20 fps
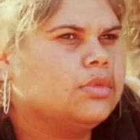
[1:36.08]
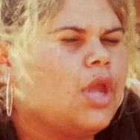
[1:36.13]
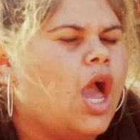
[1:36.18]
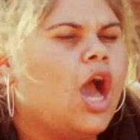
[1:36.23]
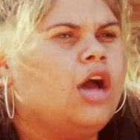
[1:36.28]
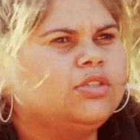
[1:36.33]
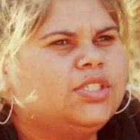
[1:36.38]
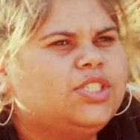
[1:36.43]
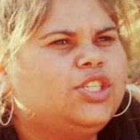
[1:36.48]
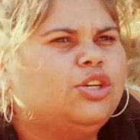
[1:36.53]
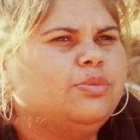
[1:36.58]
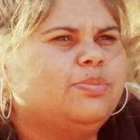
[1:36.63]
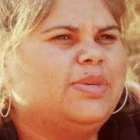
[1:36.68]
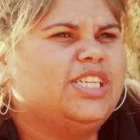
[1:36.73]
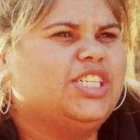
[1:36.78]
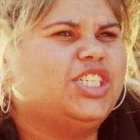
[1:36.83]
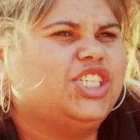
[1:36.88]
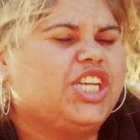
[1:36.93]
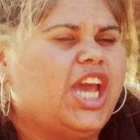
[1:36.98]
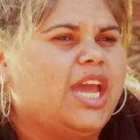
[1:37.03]
I'd still be
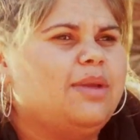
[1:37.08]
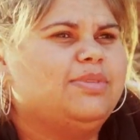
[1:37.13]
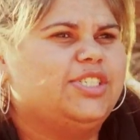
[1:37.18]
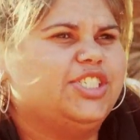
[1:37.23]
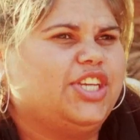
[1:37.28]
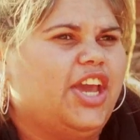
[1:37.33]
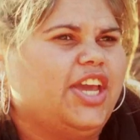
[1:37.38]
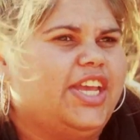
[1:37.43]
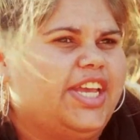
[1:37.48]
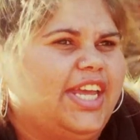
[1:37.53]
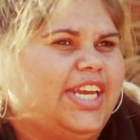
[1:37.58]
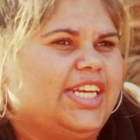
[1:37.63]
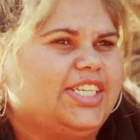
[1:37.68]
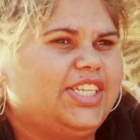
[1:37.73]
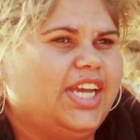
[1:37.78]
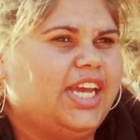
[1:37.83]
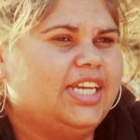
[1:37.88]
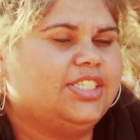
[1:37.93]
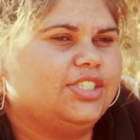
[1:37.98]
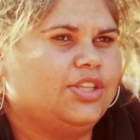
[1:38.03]
ashamed to go and get a
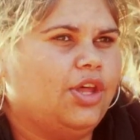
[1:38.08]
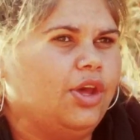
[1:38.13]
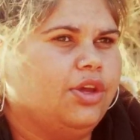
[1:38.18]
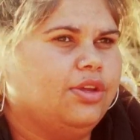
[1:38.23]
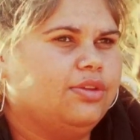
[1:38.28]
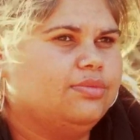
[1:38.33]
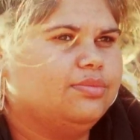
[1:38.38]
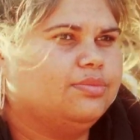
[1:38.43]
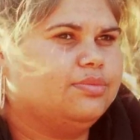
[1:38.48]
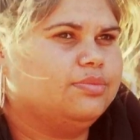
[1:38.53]
test though.